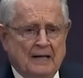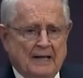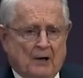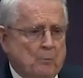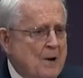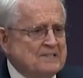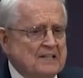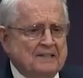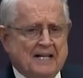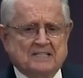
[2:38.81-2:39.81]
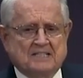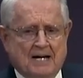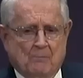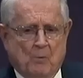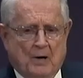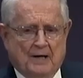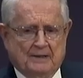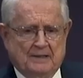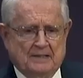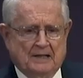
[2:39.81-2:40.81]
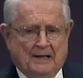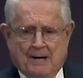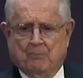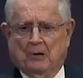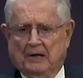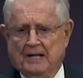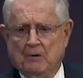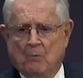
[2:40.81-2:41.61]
It wasn't that someone deliberately